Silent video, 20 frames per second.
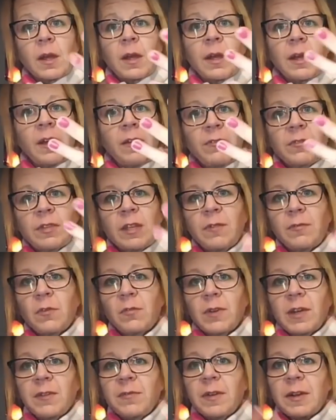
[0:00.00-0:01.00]
I have several
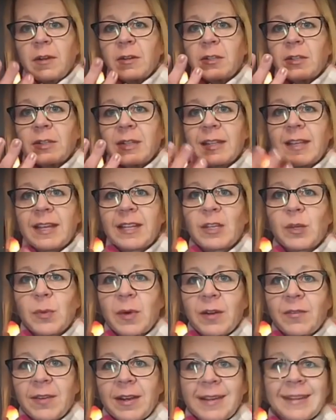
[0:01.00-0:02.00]
ring fingers because I like to
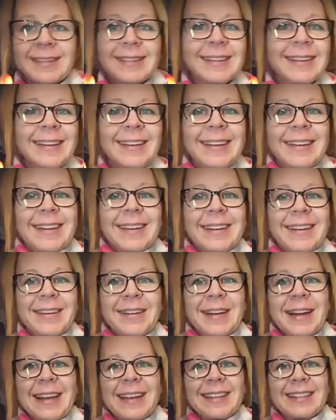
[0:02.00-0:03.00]
wear rings.
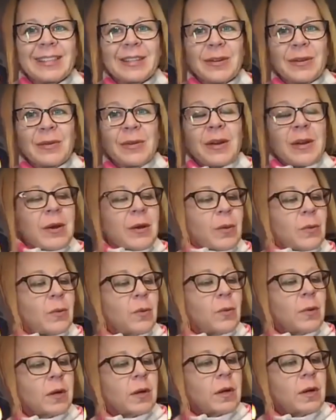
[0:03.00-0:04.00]
Okay, so
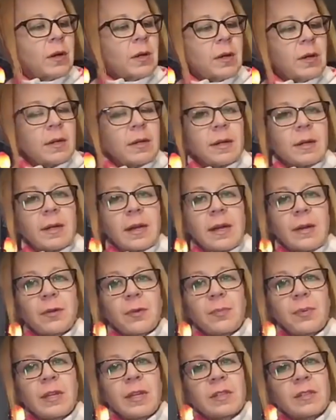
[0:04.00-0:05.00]
we'll work on how to
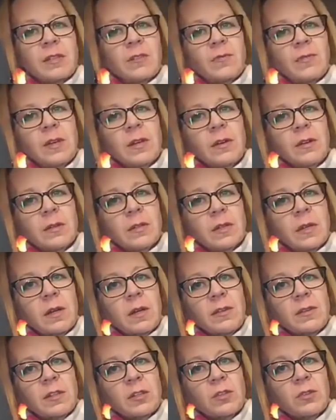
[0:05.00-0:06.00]
place the fingers
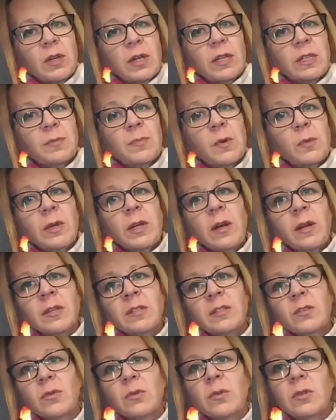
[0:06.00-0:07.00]
on the strings, but we
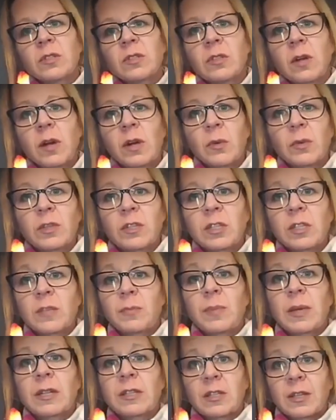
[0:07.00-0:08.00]
also start with
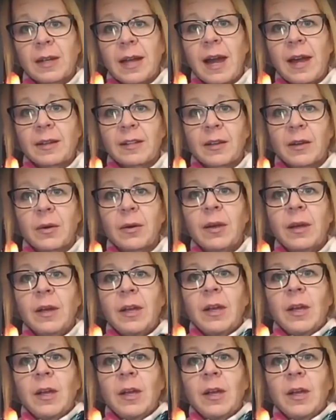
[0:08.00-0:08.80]
just pizzicato.